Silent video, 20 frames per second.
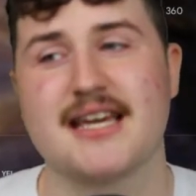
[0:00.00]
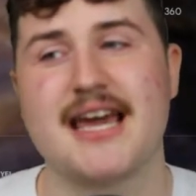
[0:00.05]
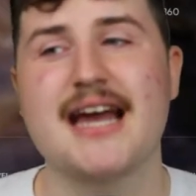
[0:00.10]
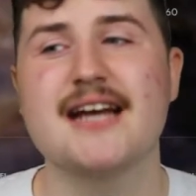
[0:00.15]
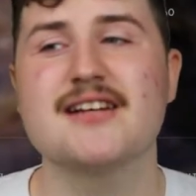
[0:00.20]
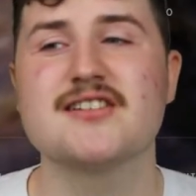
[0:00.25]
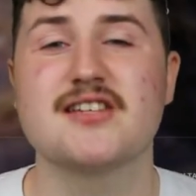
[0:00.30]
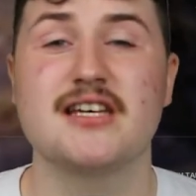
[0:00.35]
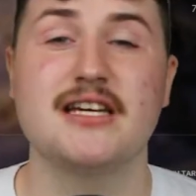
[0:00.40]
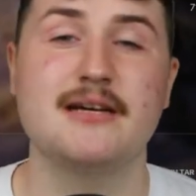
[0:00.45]

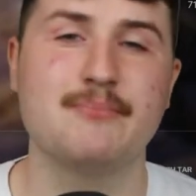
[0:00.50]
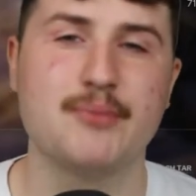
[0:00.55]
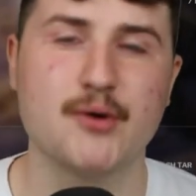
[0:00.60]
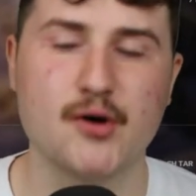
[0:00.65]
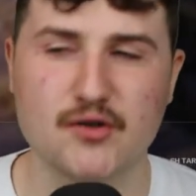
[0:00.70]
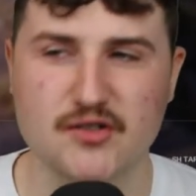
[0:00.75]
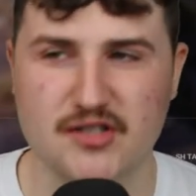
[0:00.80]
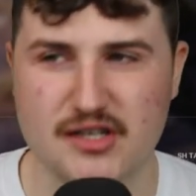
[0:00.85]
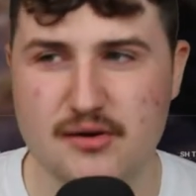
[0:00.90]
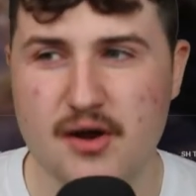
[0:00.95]
Kingsley and
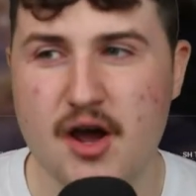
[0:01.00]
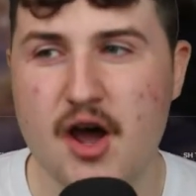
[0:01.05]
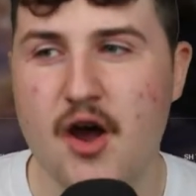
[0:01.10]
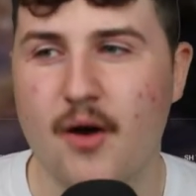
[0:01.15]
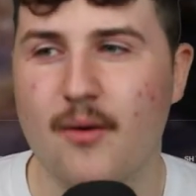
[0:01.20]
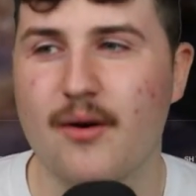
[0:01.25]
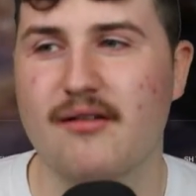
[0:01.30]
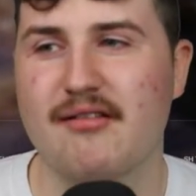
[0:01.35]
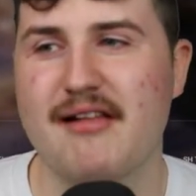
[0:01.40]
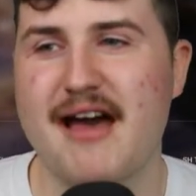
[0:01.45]
Bolton
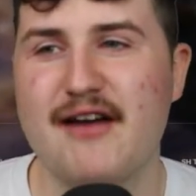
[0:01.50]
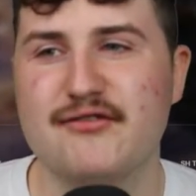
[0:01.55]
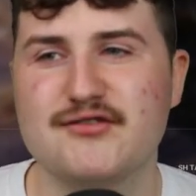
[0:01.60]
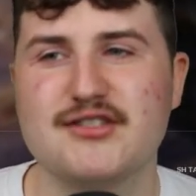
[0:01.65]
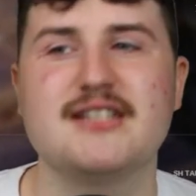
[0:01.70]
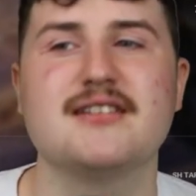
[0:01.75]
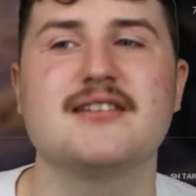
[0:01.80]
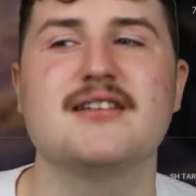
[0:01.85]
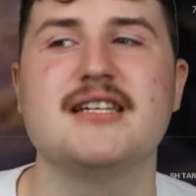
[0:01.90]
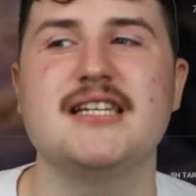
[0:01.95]
were left
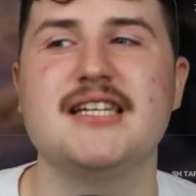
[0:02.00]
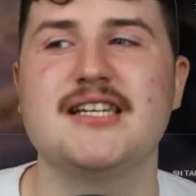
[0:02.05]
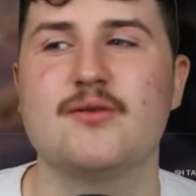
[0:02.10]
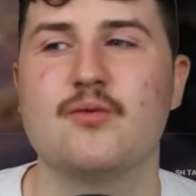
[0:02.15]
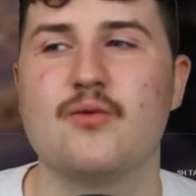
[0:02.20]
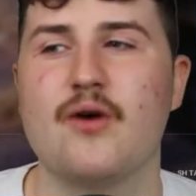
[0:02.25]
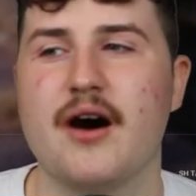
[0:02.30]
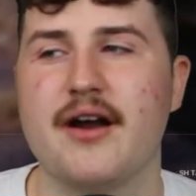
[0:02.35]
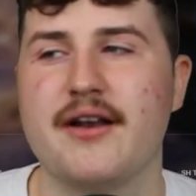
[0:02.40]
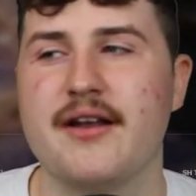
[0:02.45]
in League
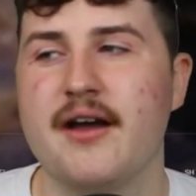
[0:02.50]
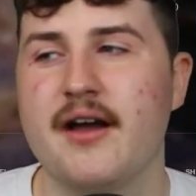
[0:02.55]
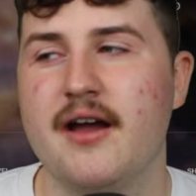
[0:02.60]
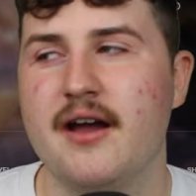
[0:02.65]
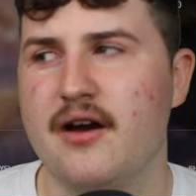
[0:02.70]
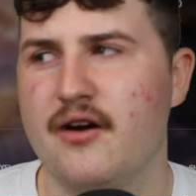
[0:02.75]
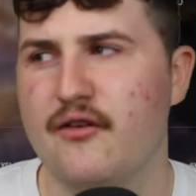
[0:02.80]
1